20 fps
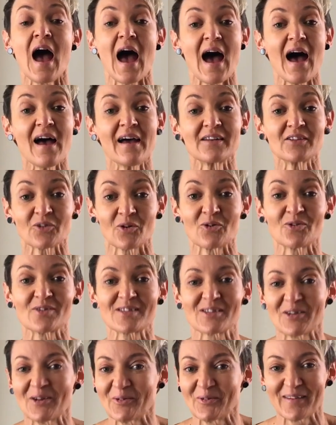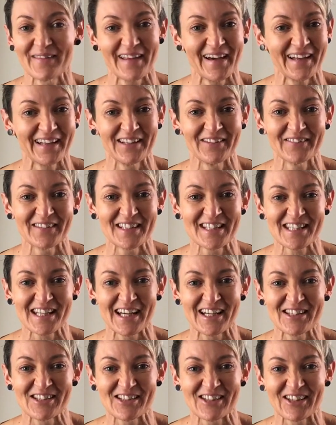and also without even
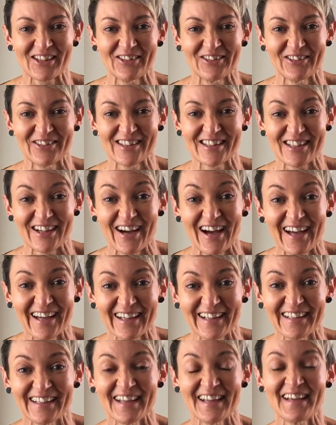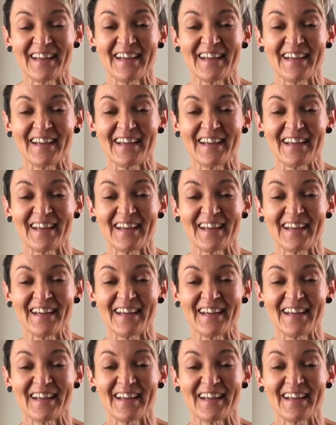changing your diet.